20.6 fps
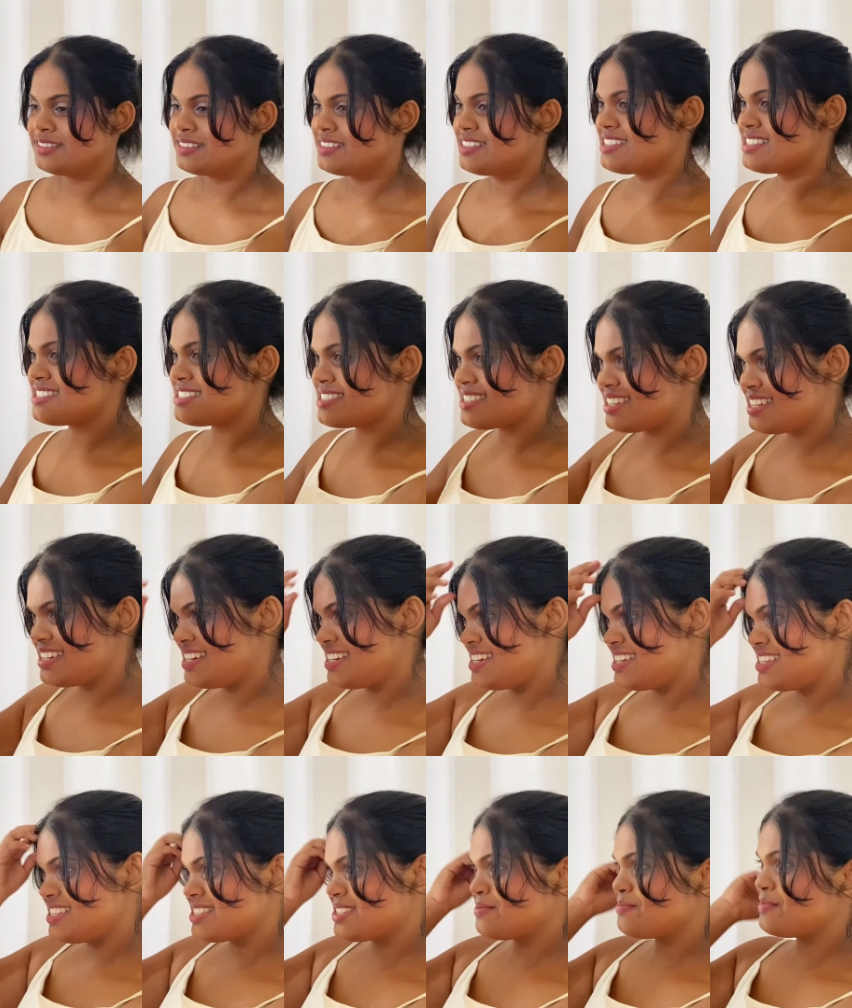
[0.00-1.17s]
This
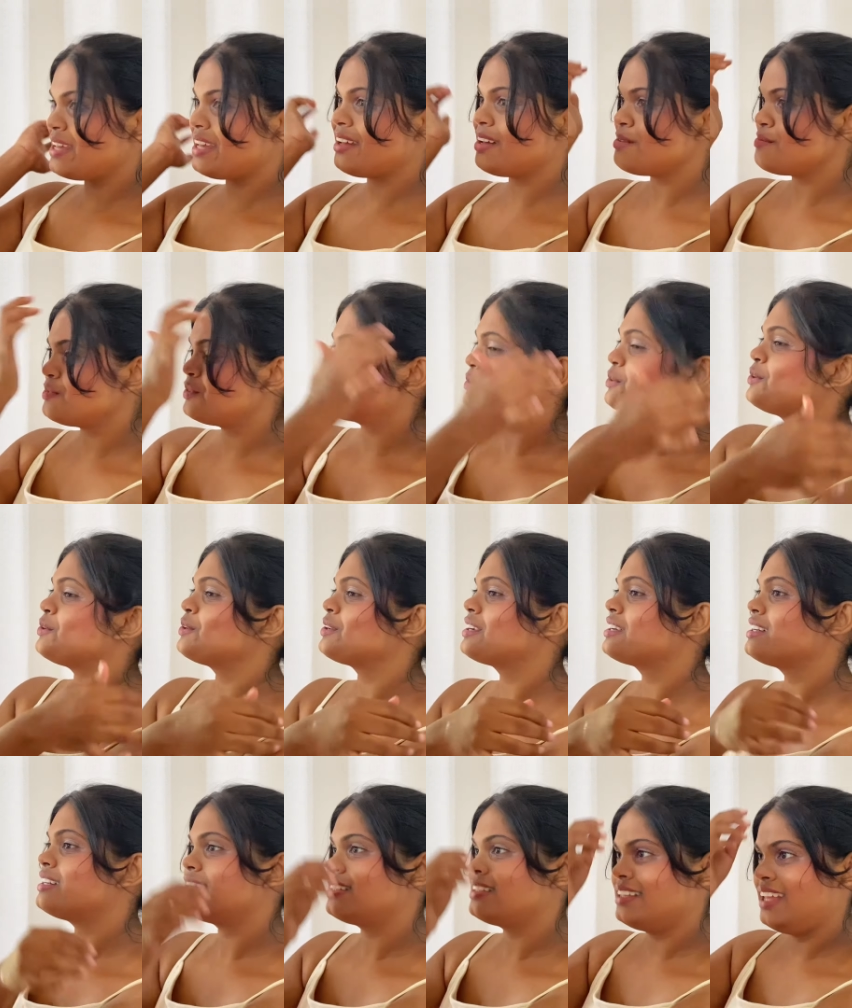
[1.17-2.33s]
is the makeup look
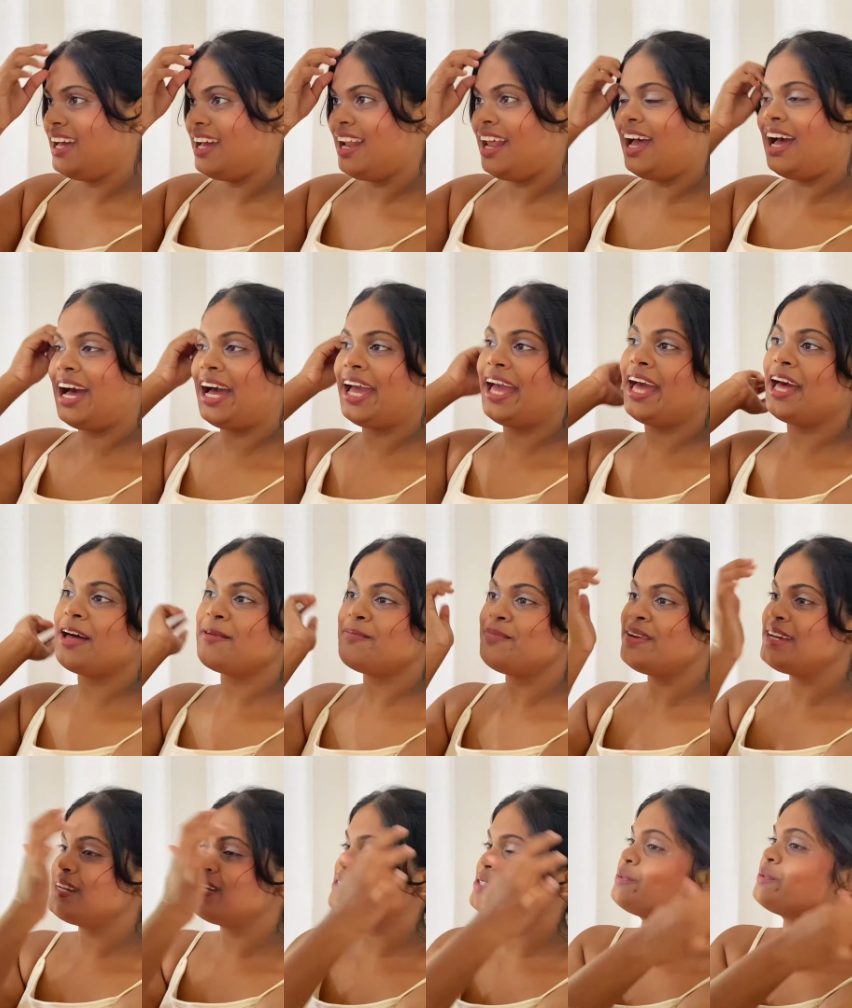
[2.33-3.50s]
that I have
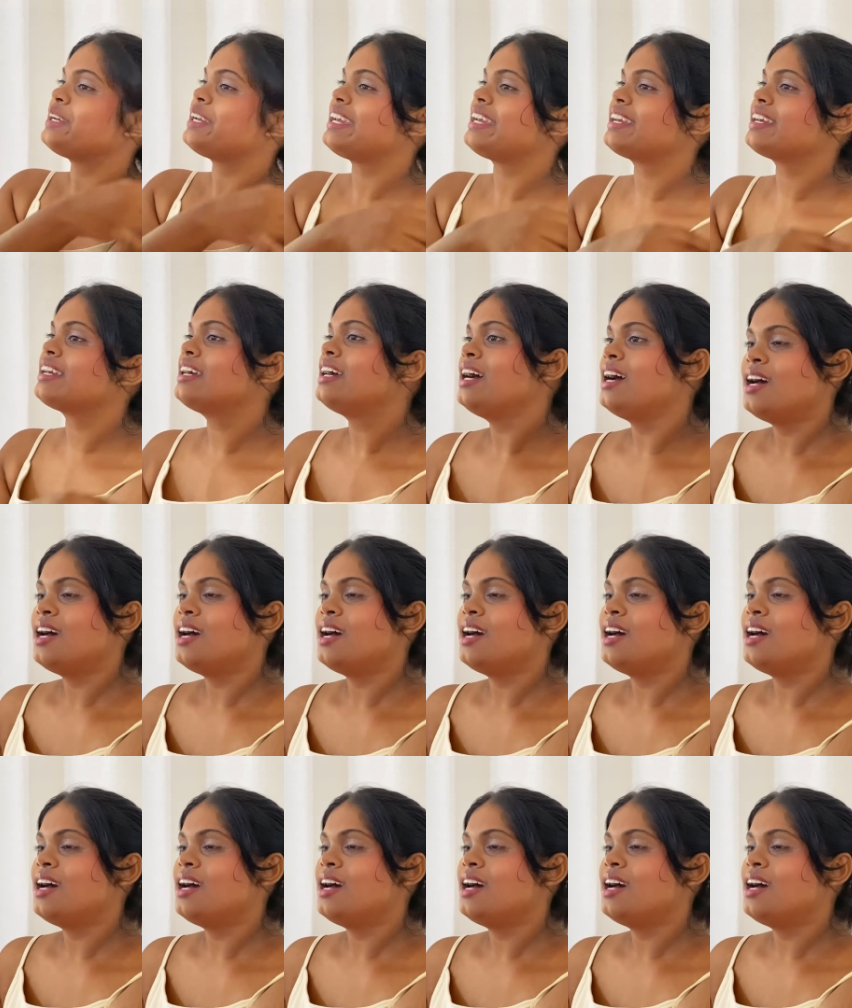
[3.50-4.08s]
been doing.